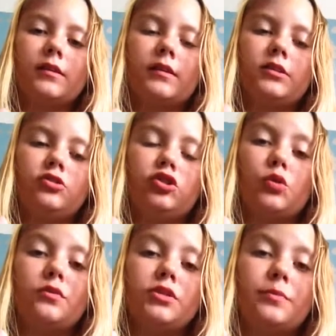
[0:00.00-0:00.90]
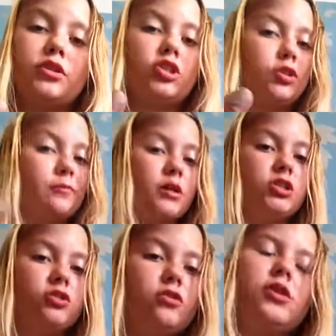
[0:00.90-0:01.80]
And you don't want to put too
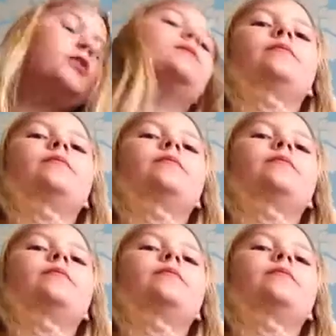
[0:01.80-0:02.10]
much on though,